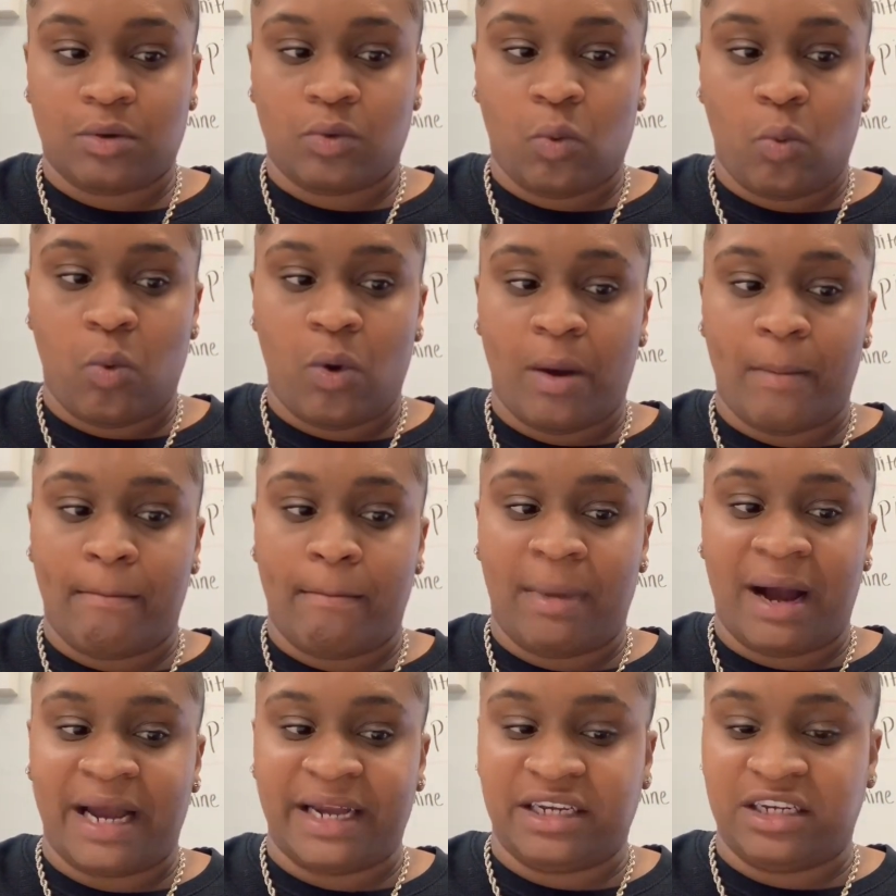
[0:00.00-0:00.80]
what
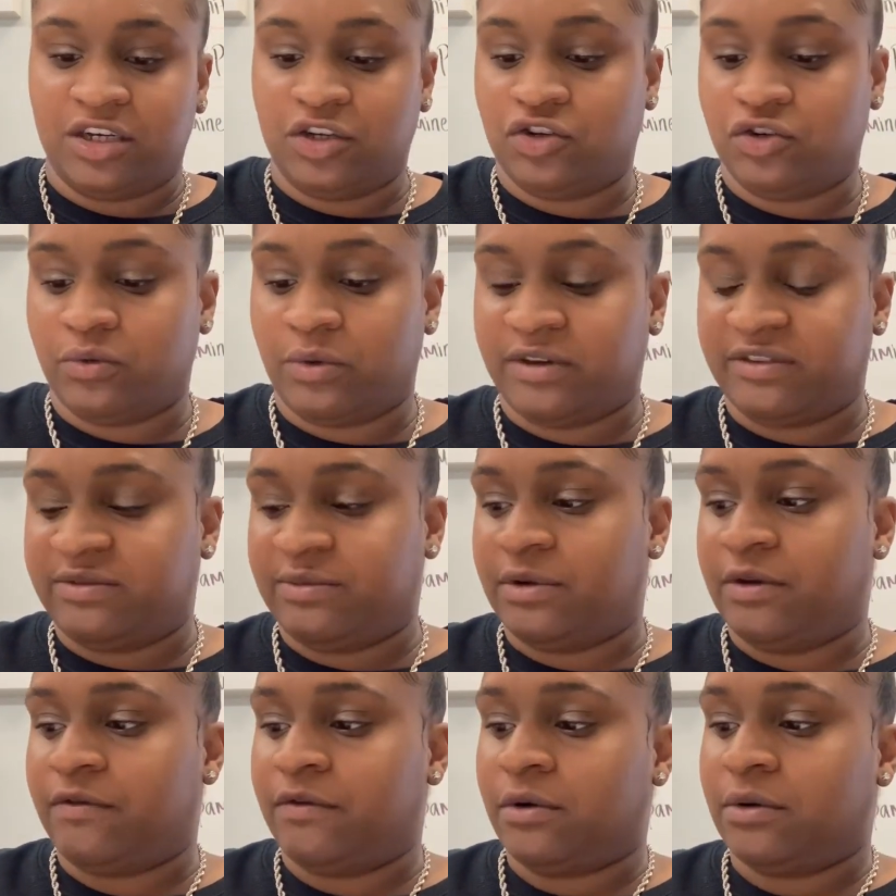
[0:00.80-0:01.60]
my teacher wants me
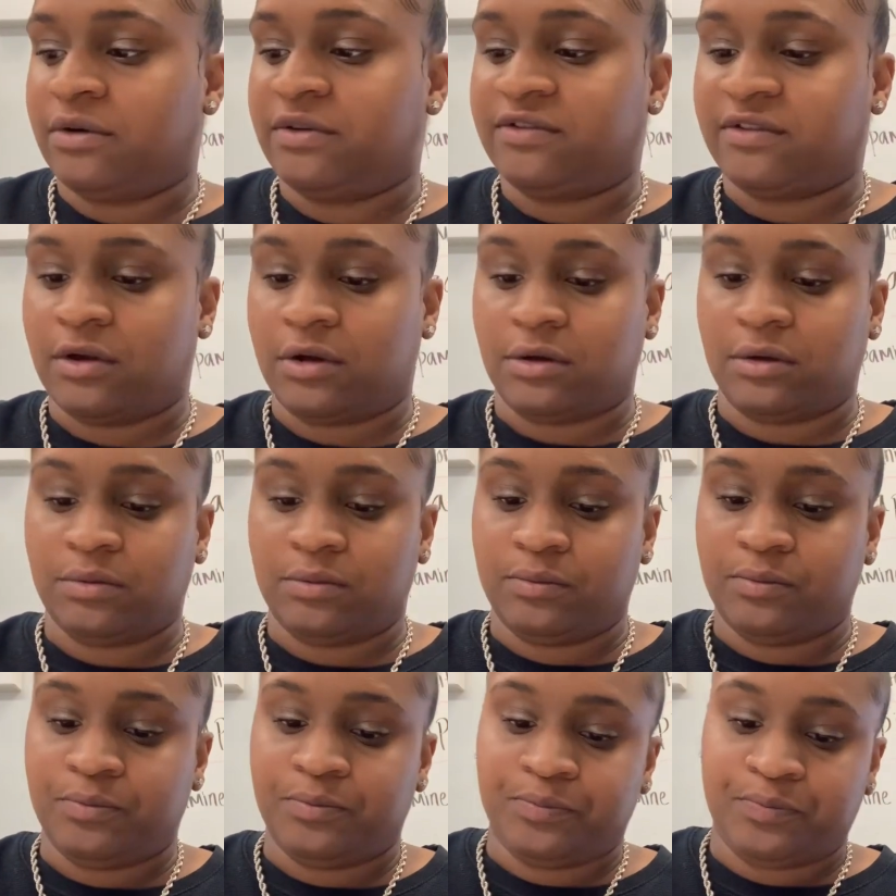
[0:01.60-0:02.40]
to focus on.
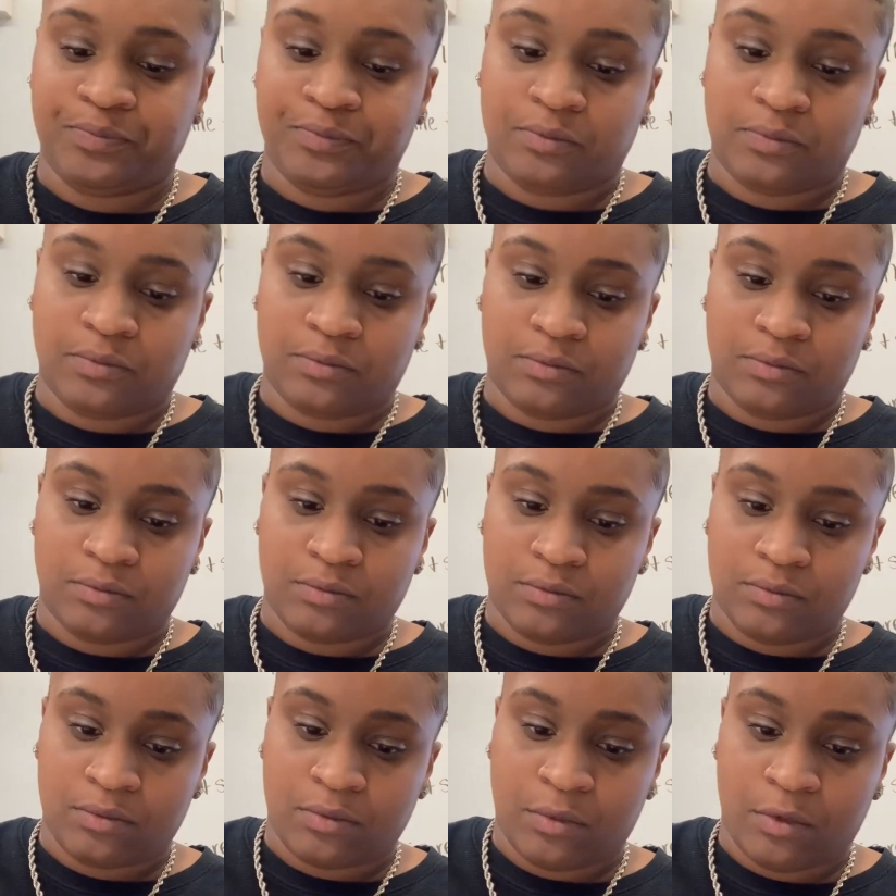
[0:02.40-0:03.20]

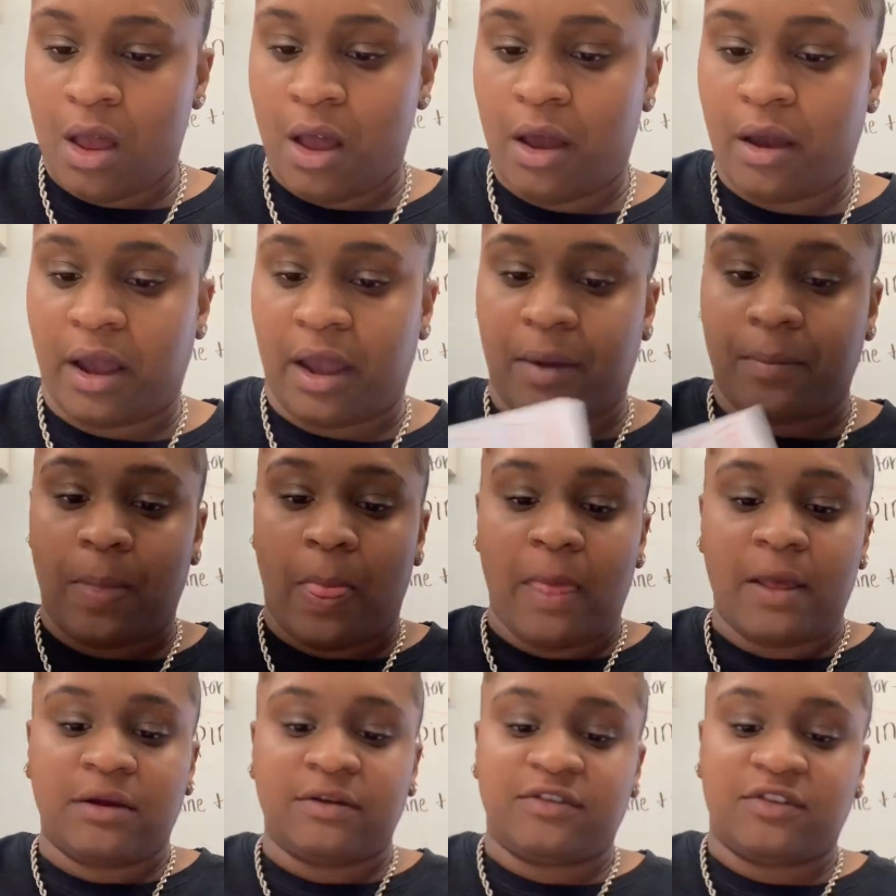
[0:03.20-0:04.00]
Okay,
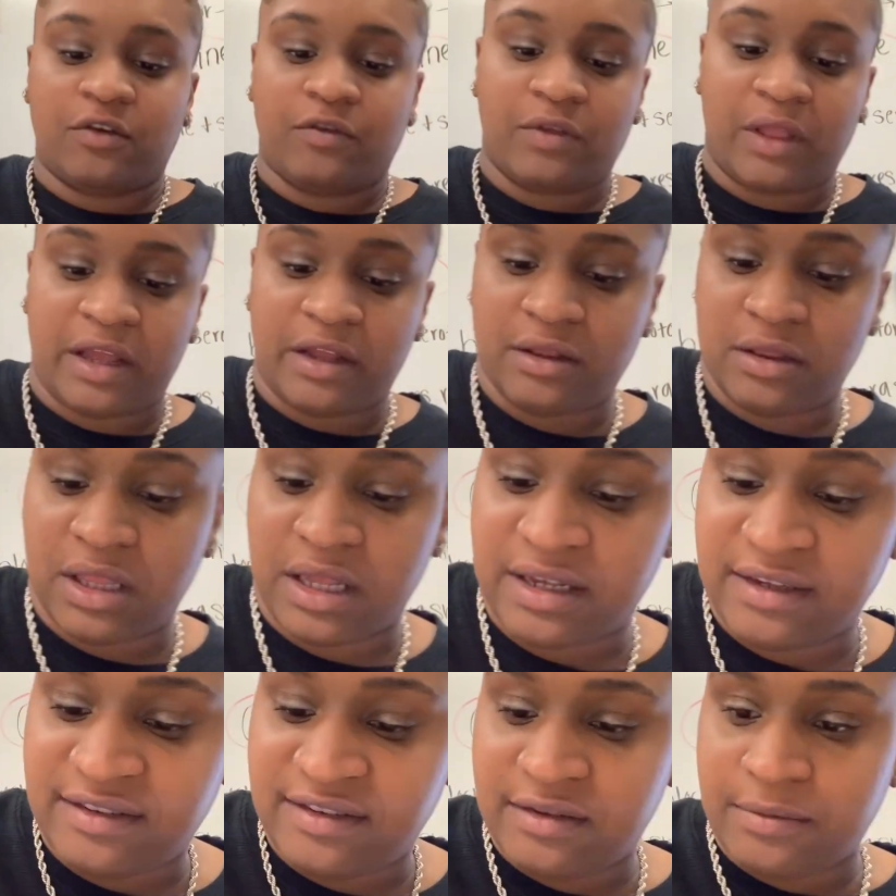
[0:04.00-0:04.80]
so like
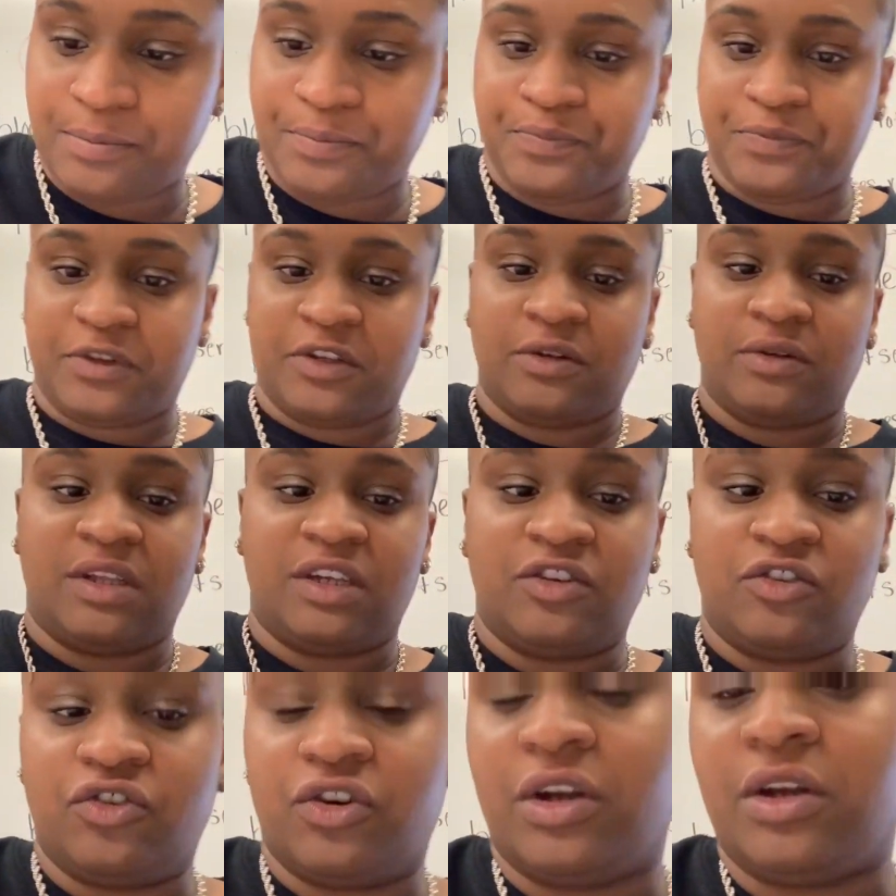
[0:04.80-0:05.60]
this. So
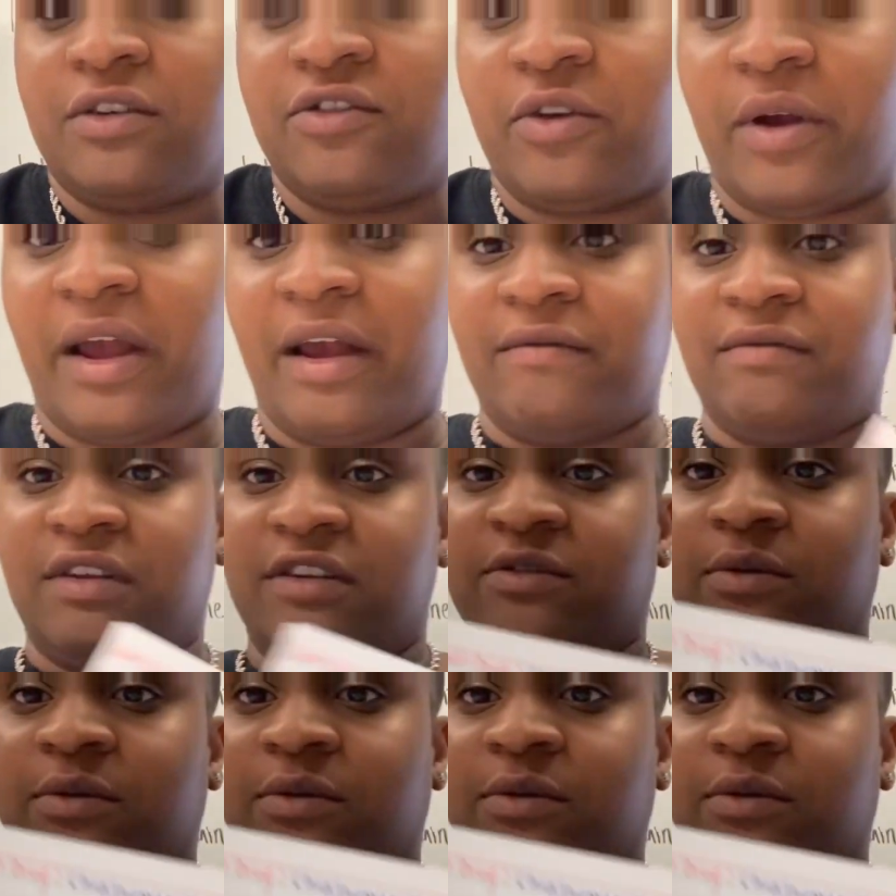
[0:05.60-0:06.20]
this drug. So I have this